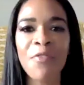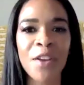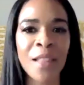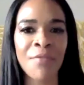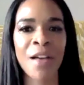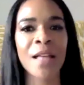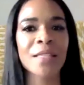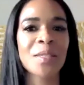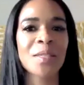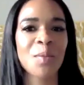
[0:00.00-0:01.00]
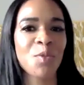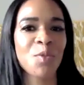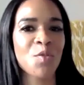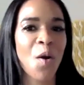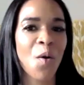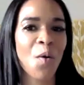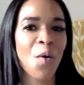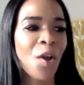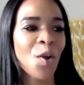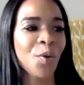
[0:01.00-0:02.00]
feel I've got some,
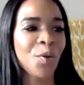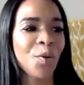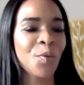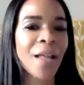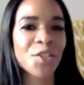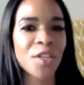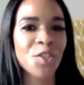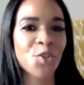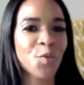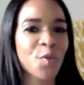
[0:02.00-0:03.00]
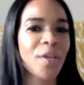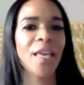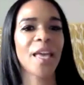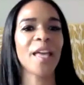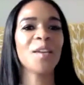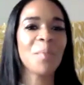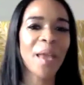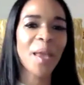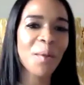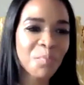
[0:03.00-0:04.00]
ratchetry in
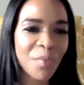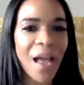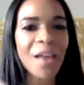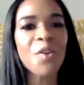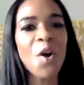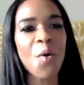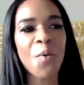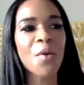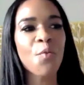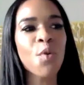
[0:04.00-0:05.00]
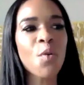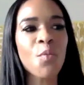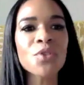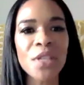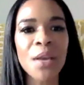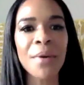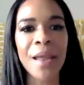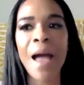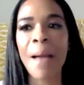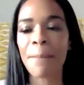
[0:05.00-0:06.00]
me. Mm-hmm. I don't know. We'll see what
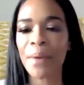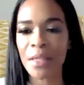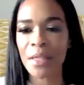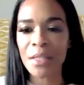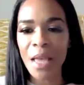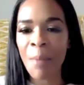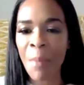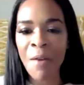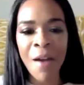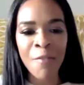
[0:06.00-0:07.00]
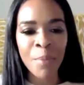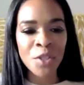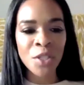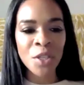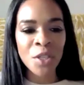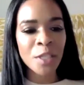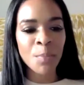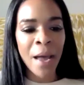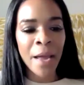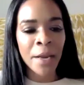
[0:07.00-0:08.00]
happens. I've been so
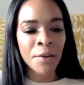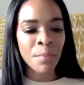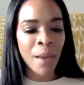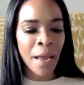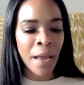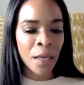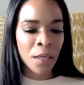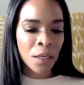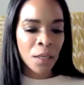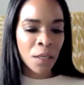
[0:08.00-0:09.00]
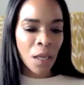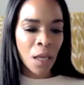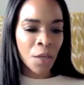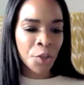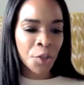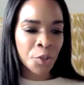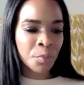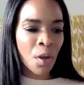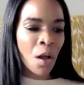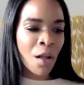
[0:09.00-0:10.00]
inspired by
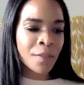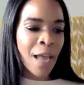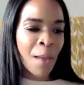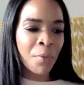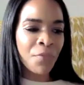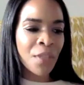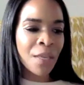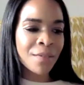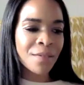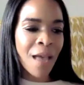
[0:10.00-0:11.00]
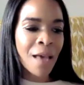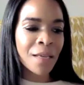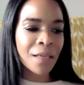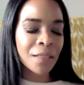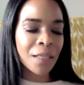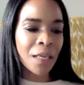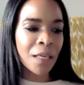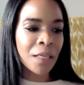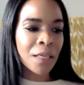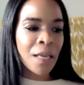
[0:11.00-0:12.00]
all type of things
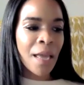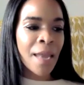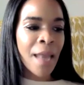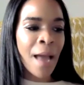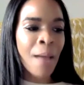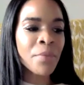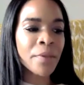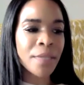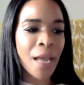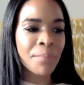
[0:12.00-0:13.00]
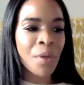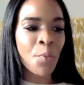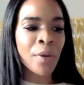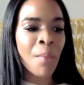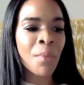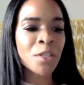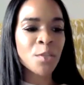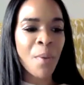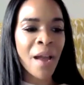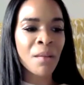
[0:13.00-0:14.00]
sonically, and I'm the type that when I'm
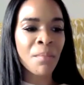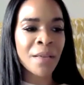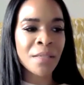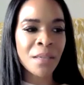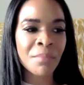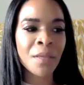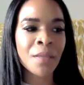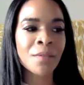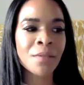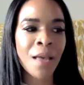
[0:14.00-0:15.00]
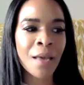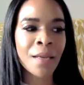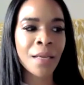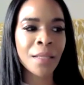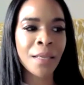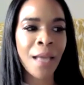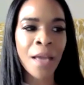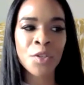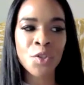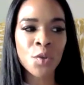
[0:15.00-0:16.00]
inspired by something sonically,
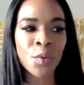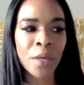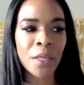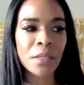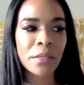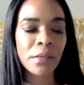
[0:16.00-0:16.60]
I do it.